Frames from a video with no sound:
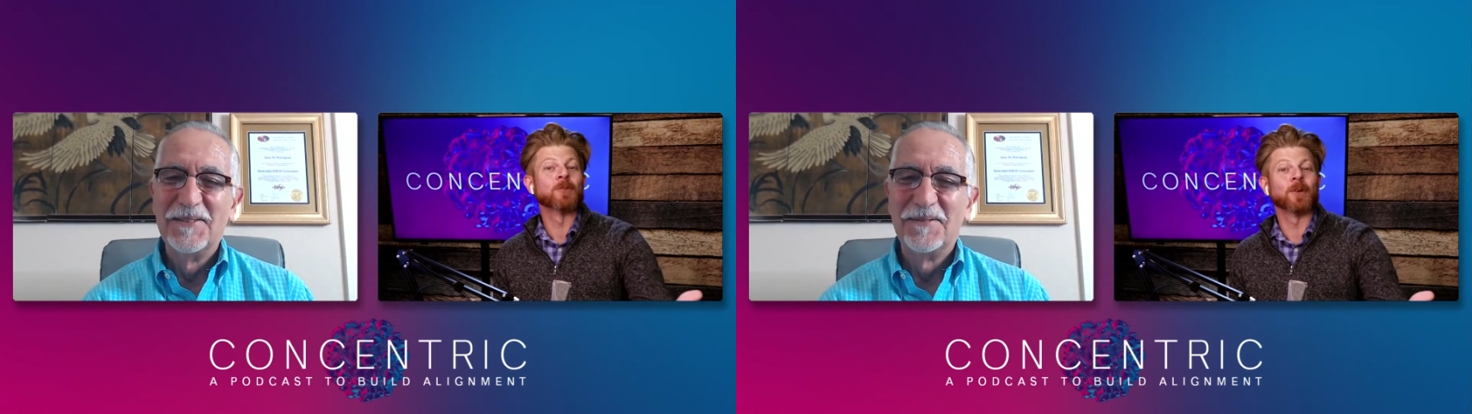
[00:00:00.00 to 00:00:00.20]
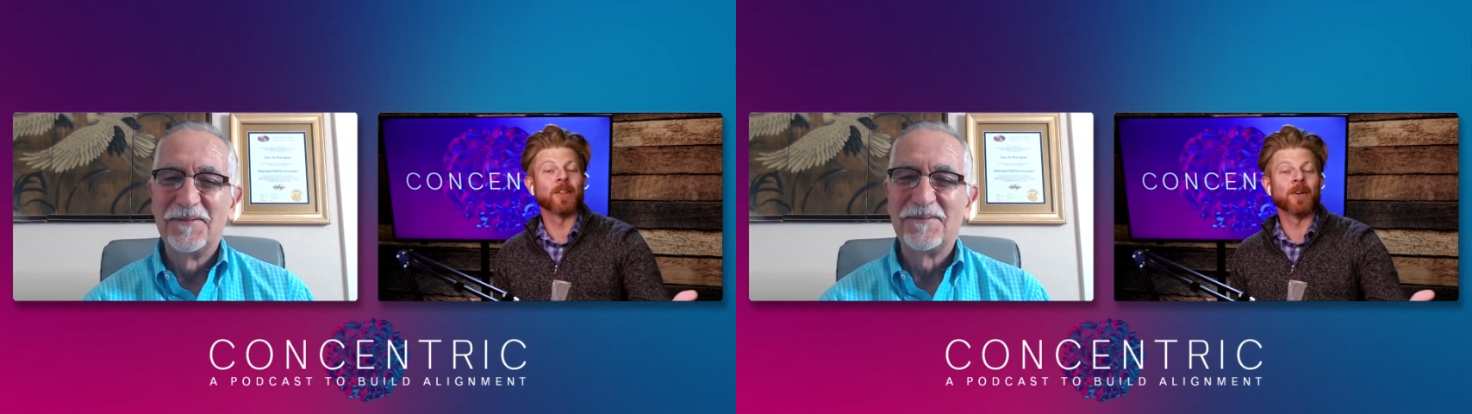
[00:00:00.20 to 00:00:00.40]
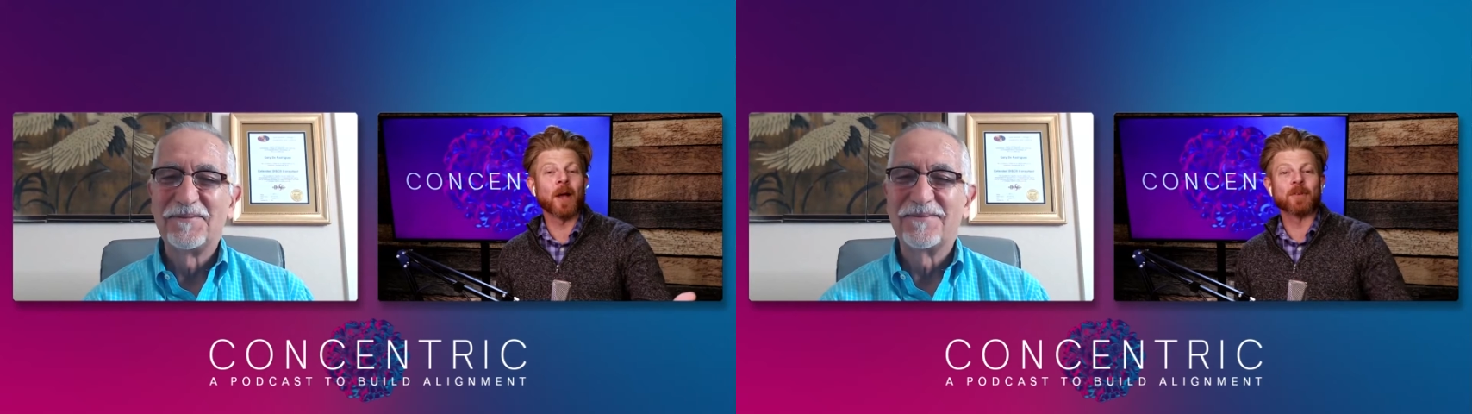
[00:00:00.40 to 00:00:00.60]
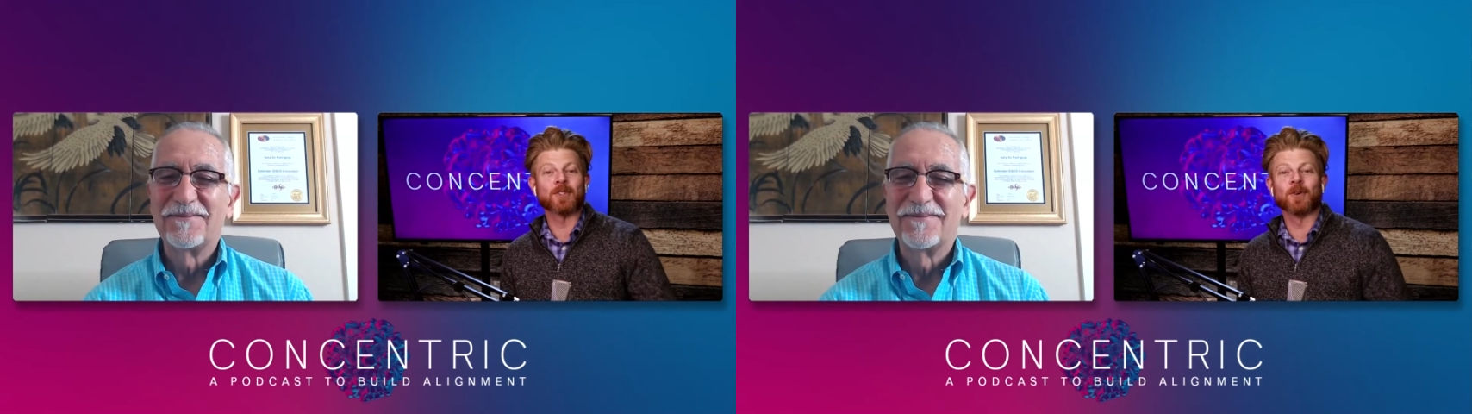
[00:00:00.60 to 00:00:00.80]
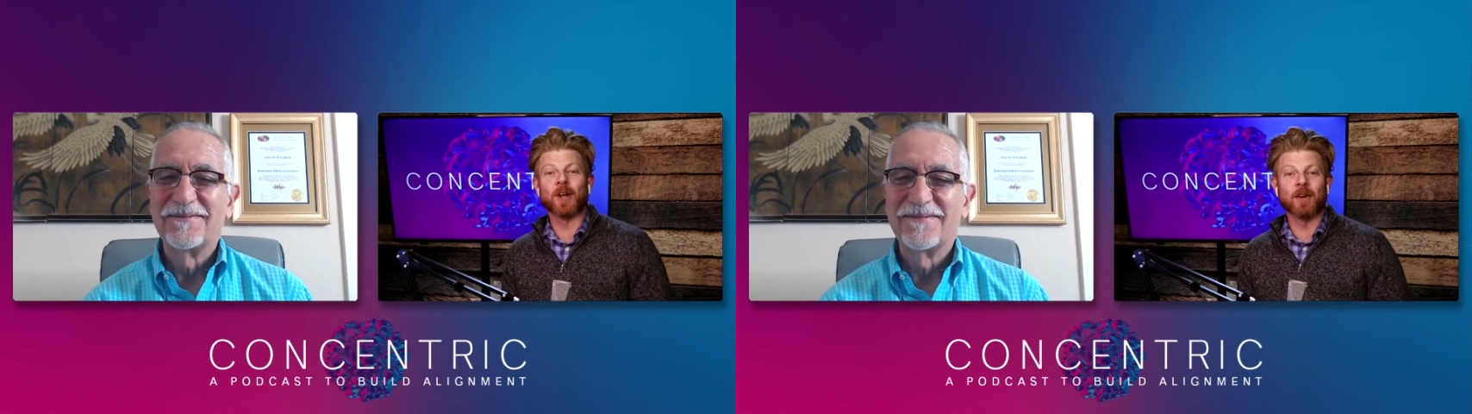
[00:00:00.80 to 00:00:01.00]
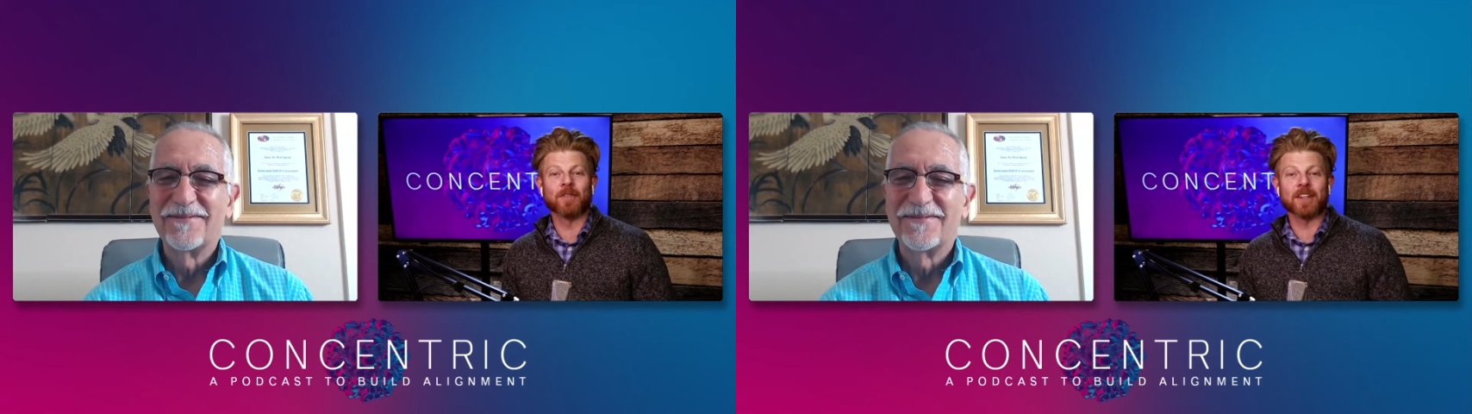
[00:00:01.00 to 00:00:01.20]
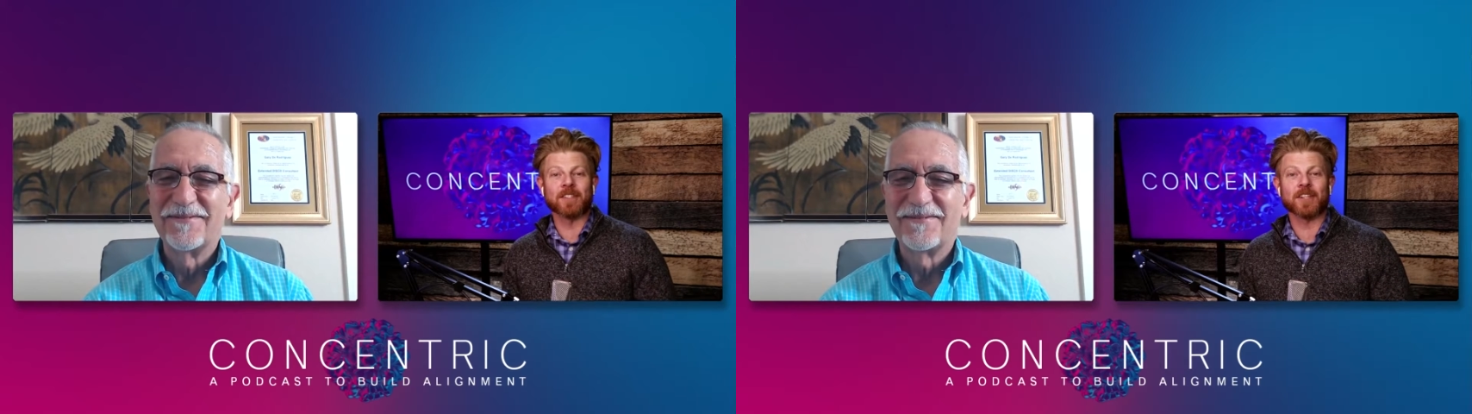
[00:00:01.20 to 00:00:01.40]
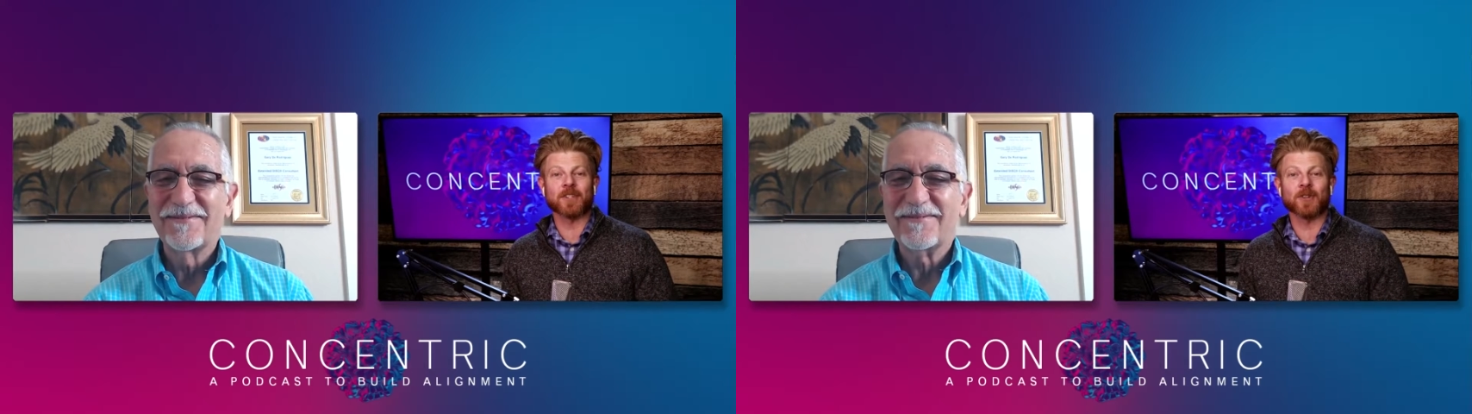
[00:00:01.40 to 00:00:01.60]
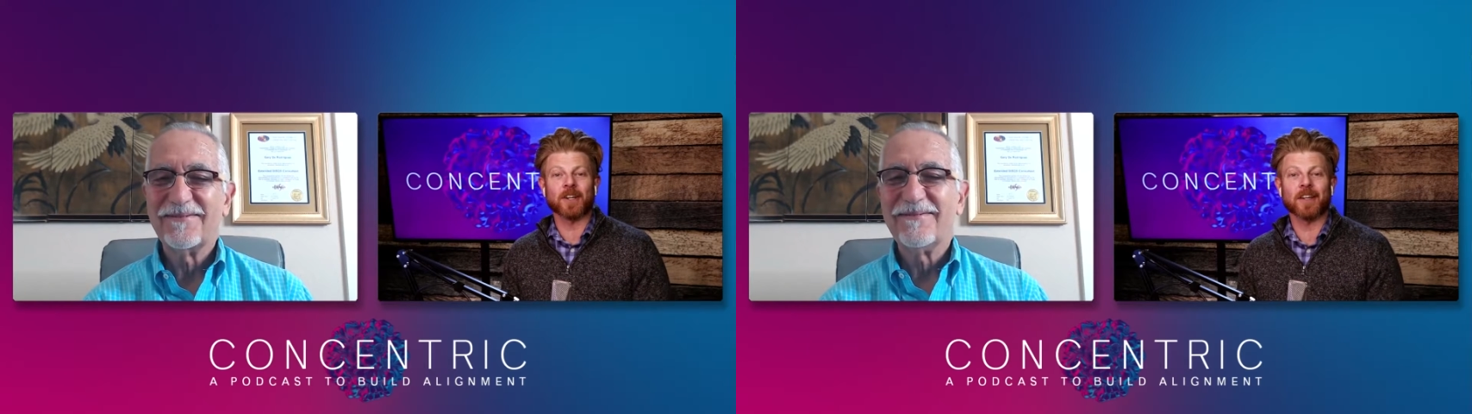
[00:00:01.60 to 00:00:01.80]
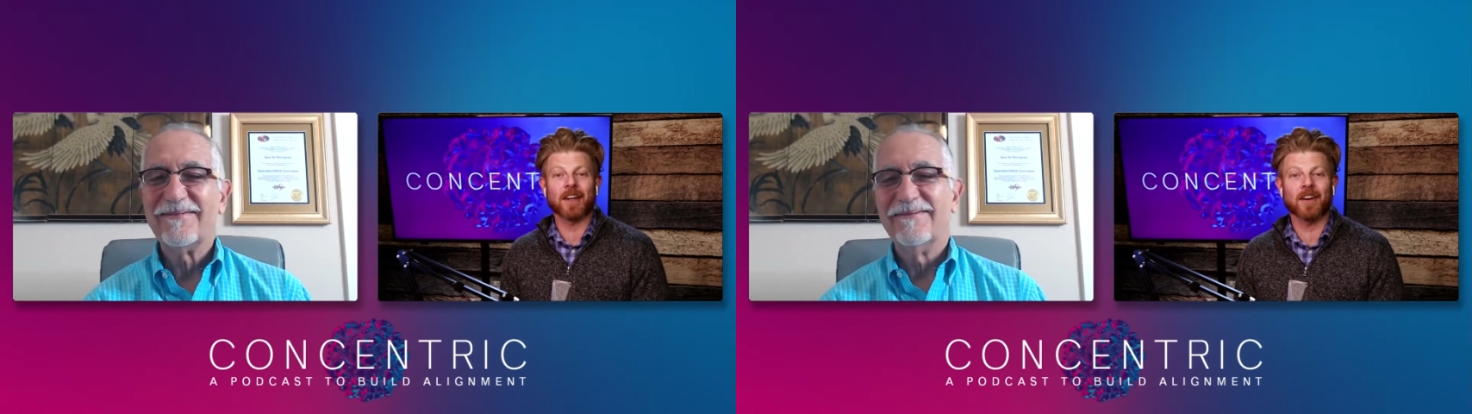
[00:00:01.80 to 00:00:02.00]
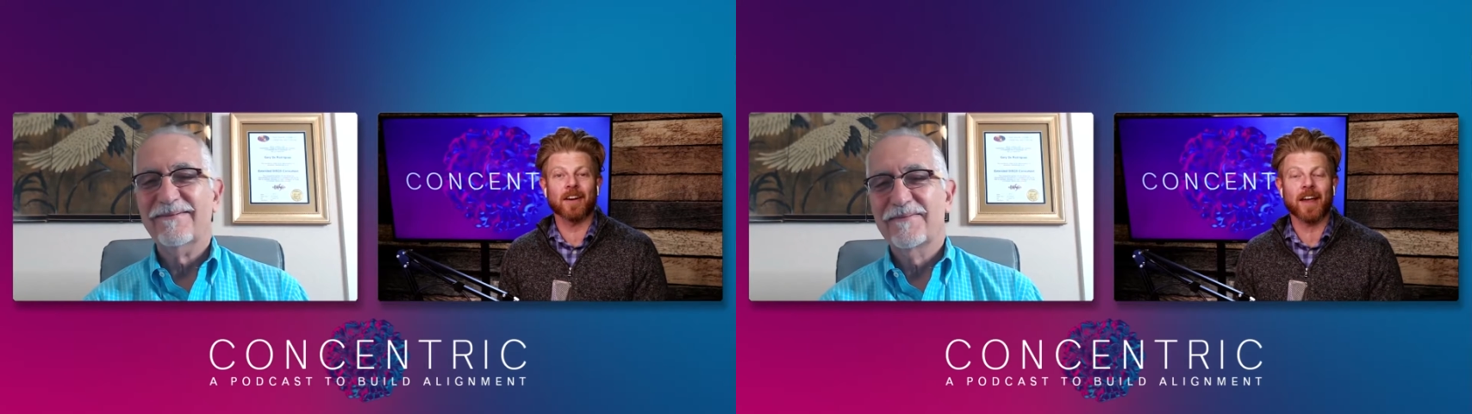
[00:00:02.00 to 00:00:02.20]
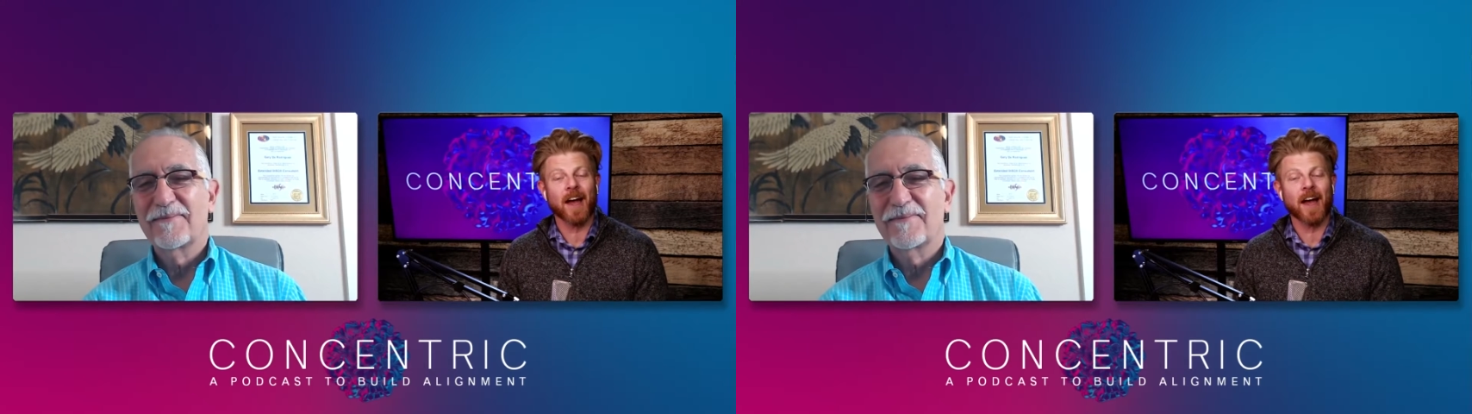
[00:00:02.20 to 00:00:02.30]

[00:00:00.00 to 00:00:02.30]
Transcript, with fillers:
Speaker 1: to another episode of Concentric. Gary,